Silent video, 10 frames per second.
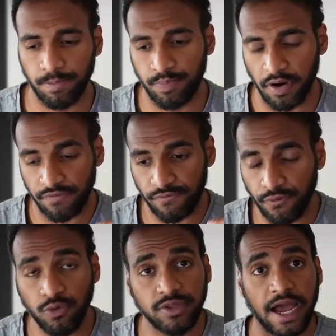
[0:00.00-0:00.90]
But
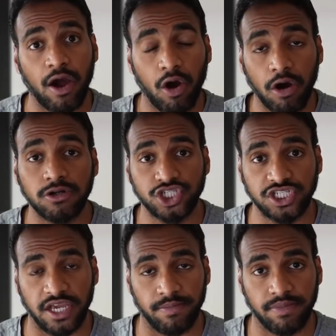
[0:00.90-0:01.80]
through that
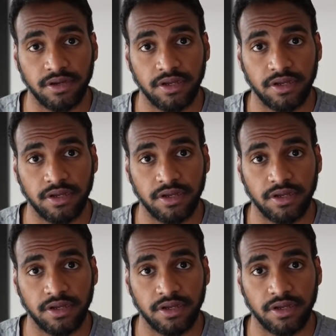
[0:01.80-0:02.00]
hardship